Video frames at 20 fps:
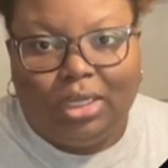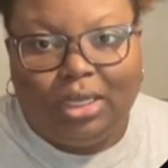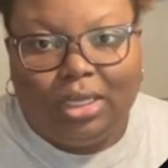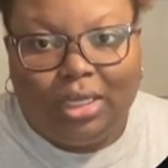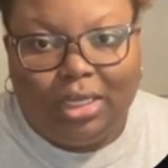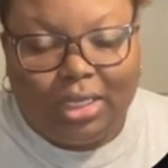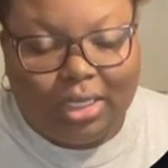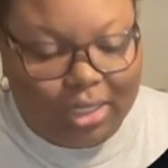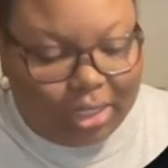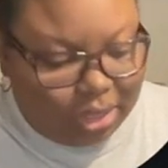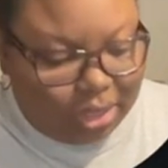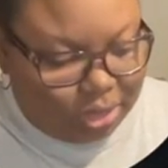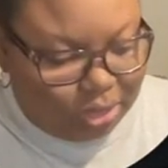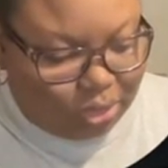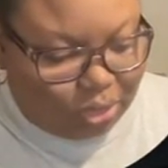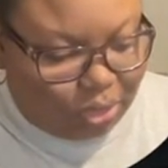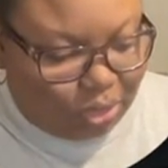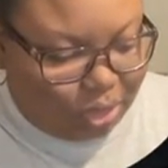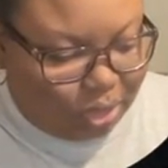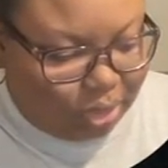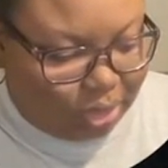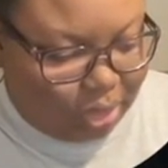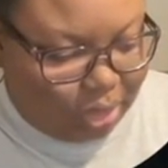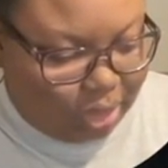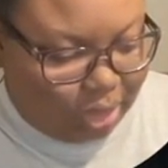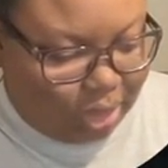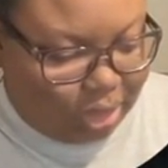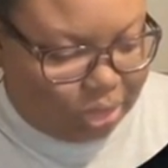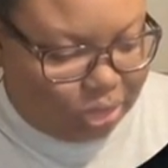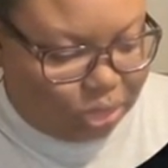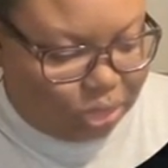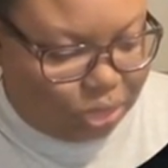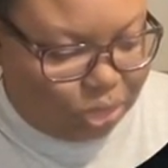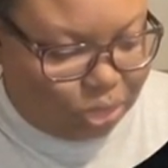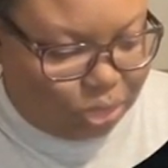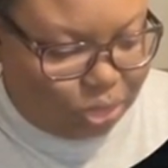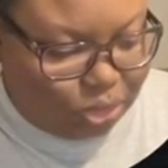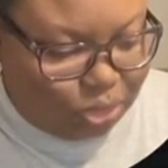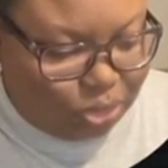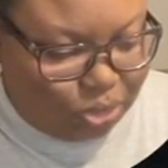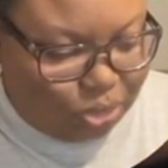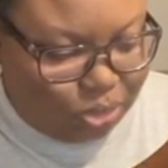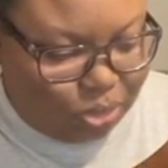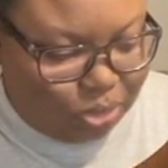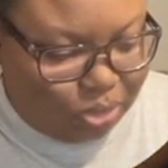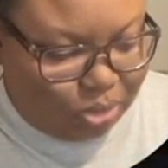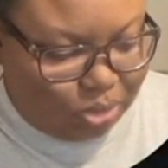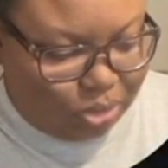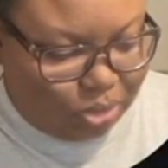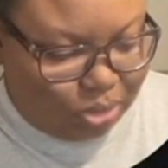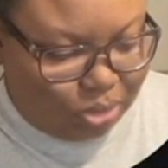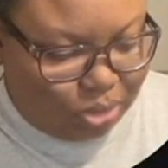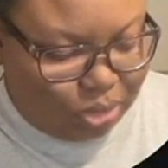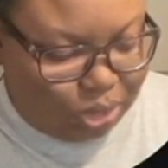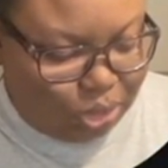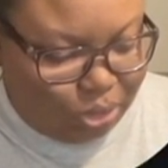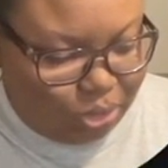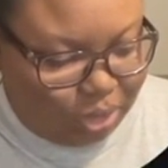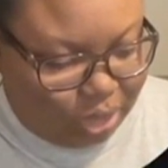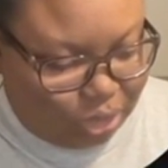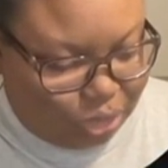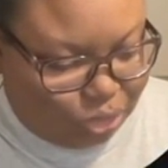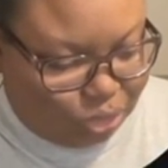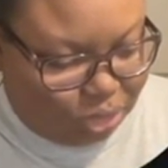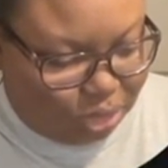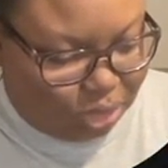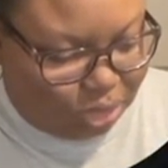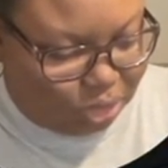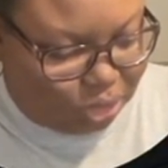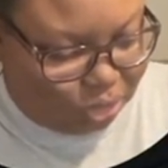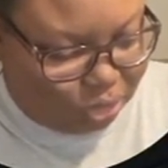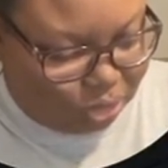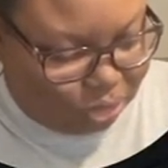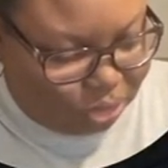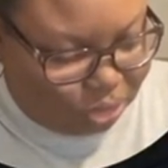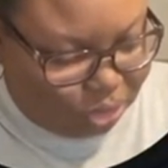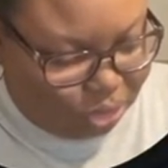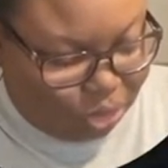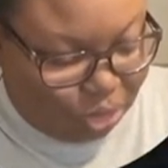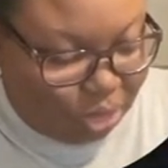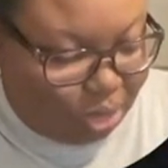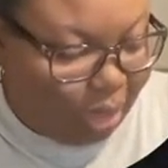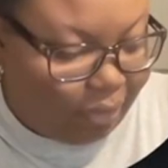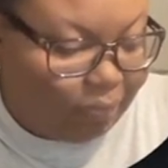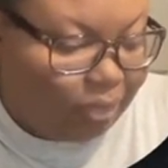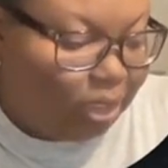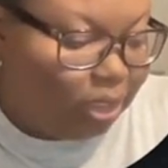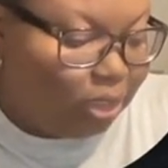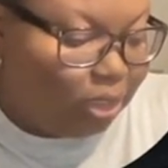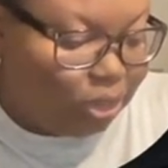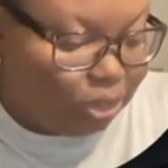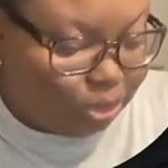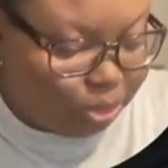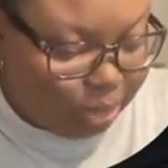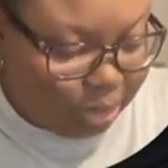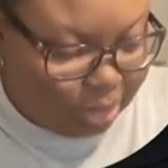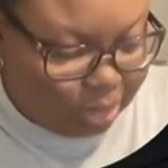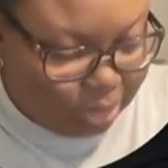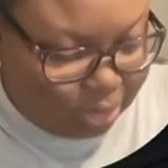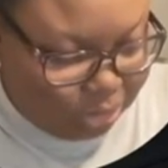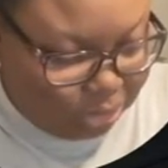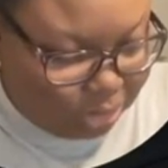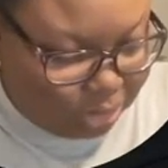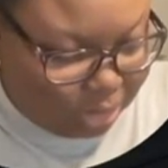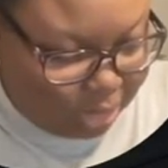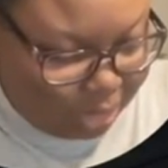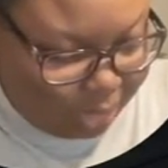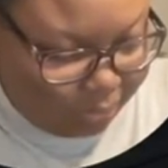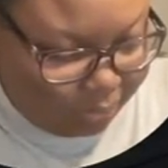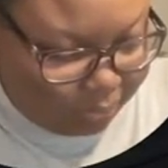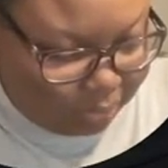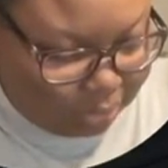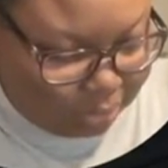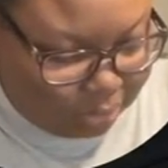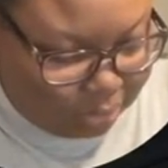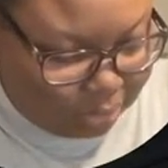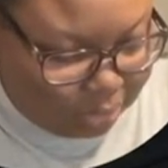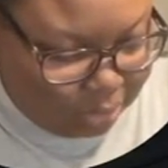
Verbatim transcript: in digital art than it is to do it in traditional. You don't have an undo button. You just have a